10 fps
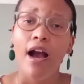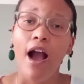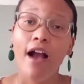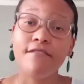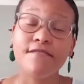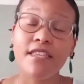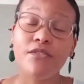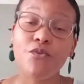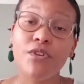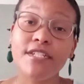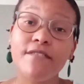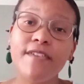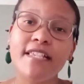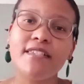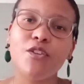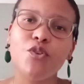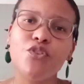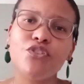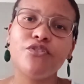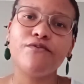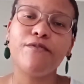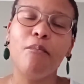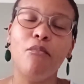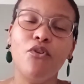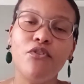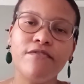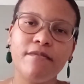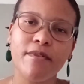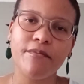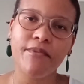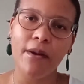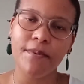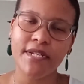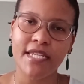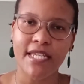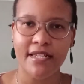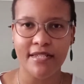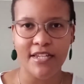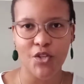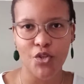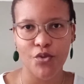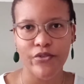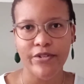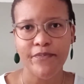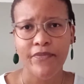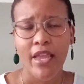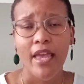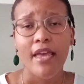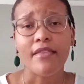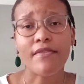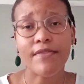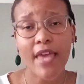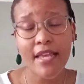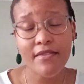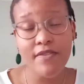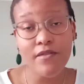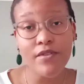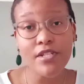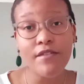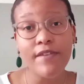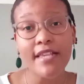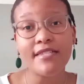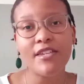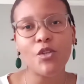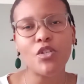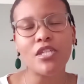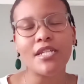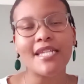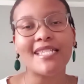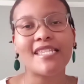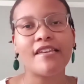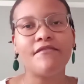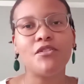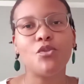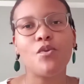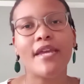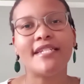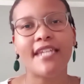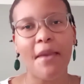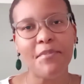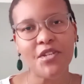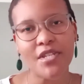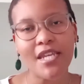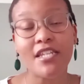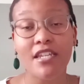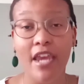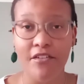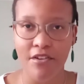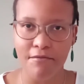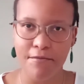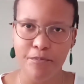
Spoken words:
After the writ of execution for movable property is issued, then the writ of execution is given to a deputy sheriff.